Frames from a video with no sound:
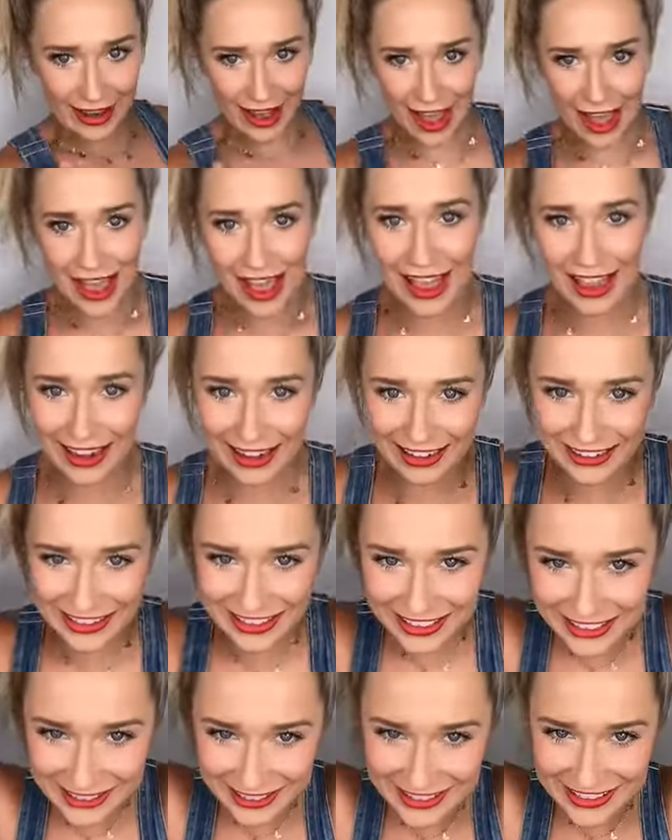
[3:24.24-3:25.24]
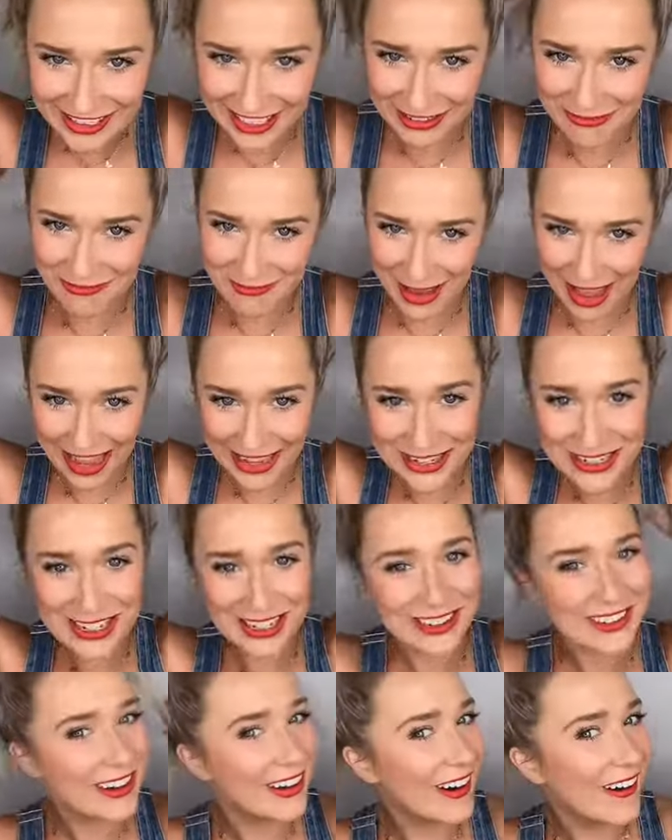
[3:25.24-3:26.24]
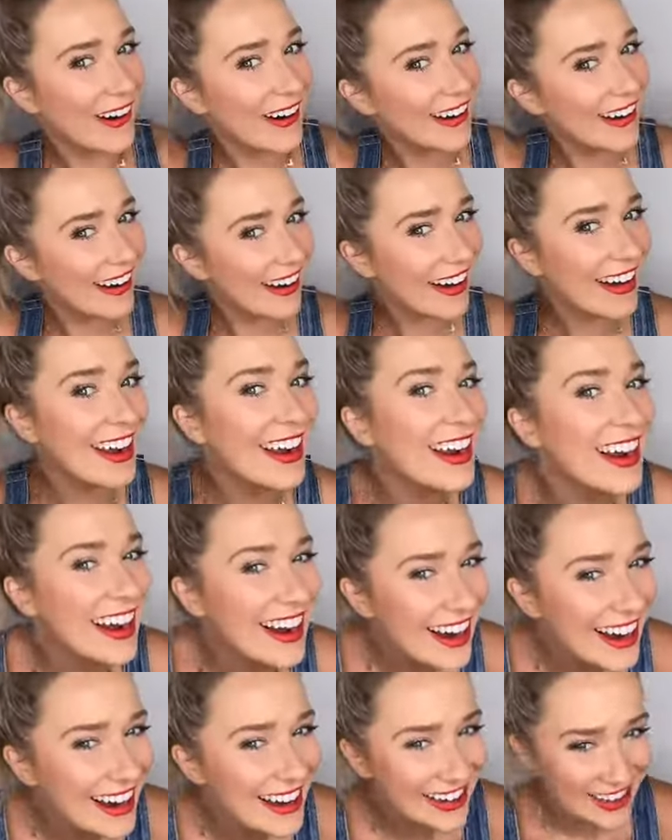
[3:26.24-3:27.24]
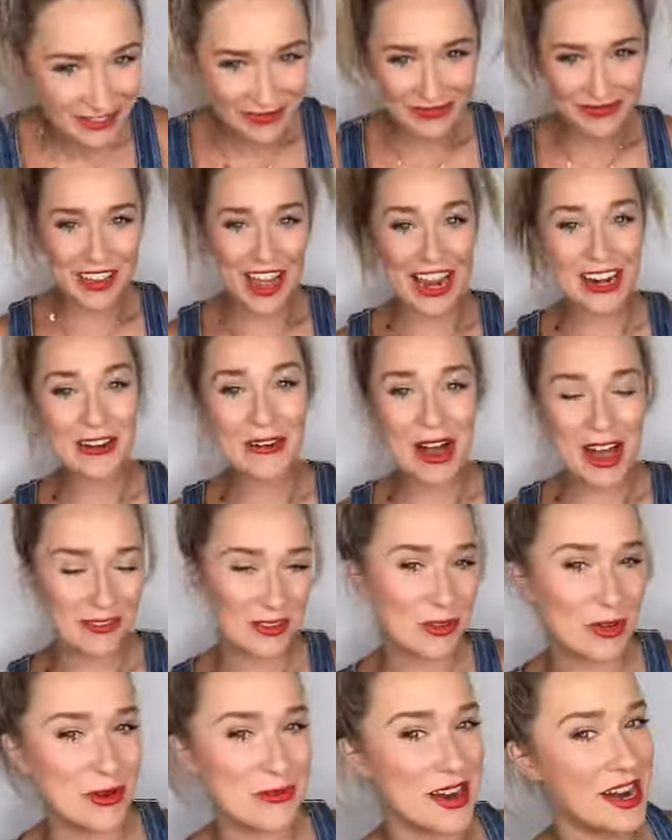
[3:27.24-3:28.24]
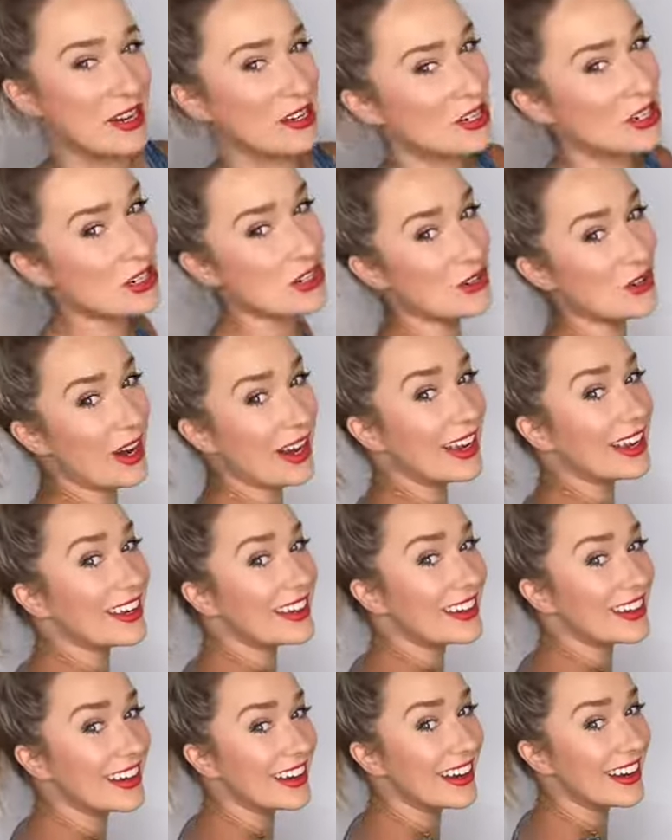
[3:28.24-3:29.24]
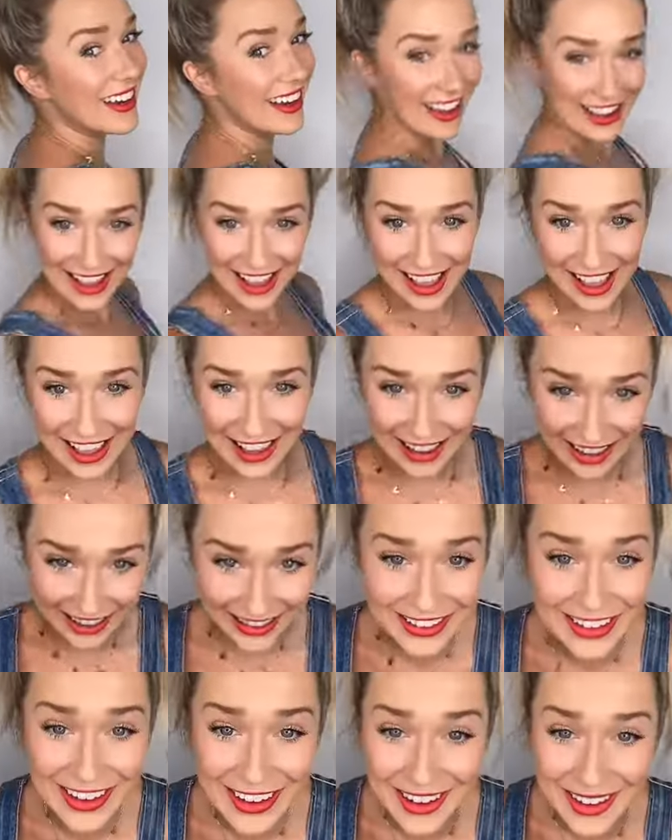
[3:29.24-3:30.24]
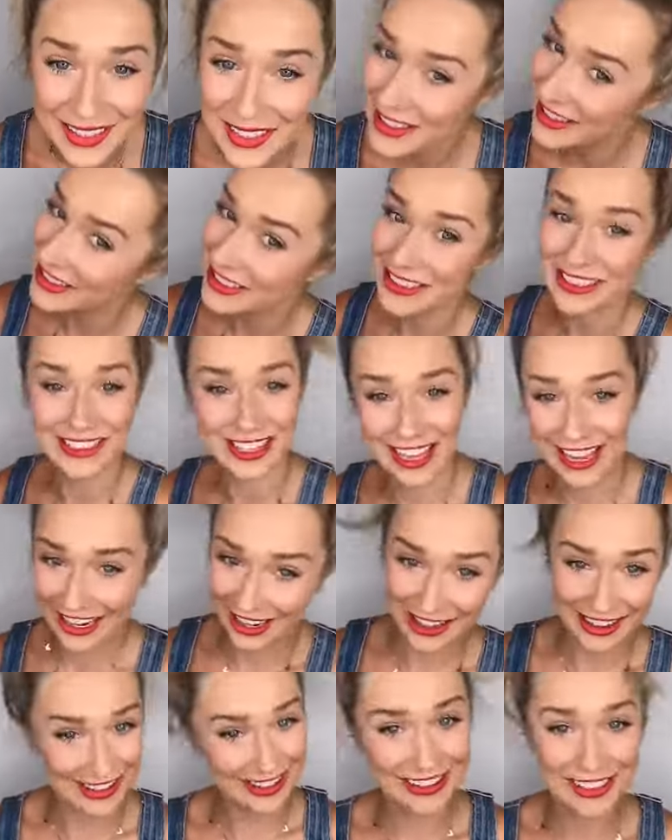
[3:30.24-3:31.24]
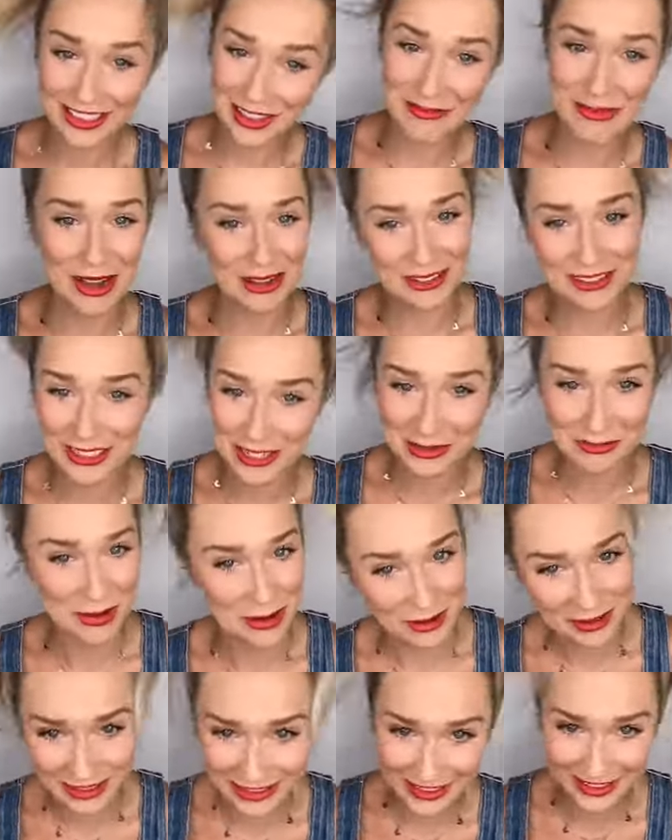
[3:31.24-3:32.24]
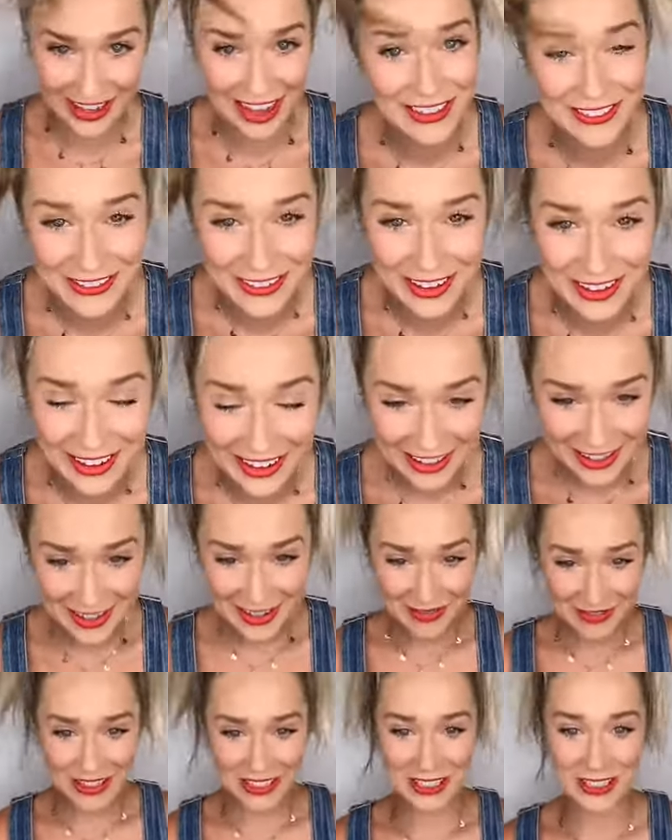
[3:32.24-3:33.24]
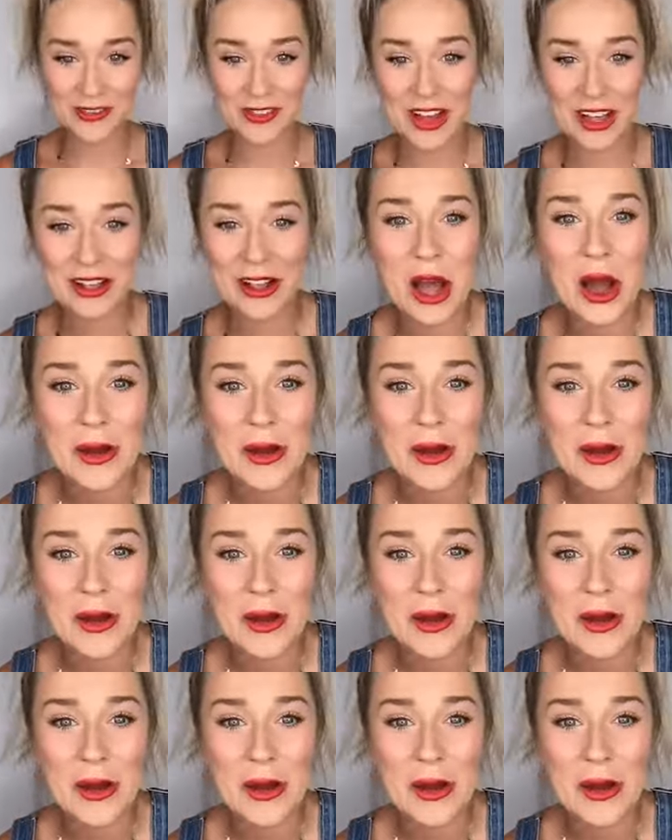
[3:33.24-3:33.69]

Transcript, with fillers: Guys, this one's like magical. I don't ever wear my hair straight and this is like the bounciest ponytail ever. This is fun.